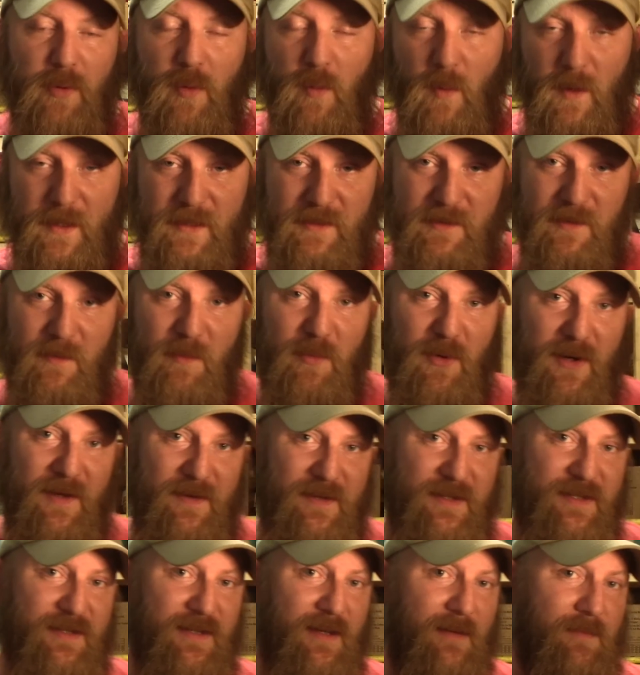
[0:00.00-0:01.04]
point to
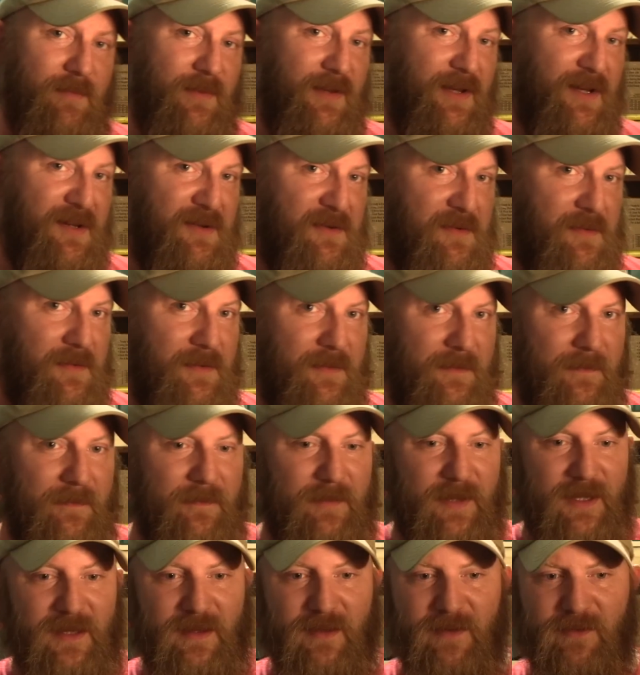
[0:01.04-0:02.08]
bring this up, though,
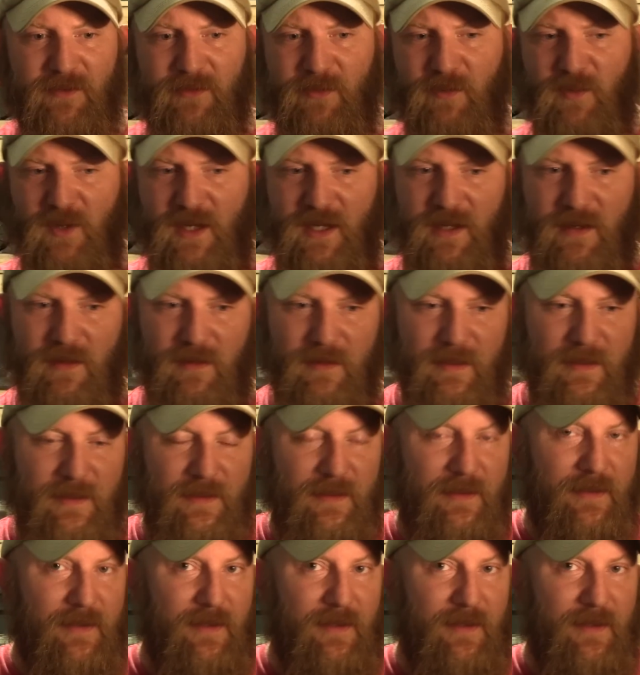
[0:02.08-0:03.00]
because while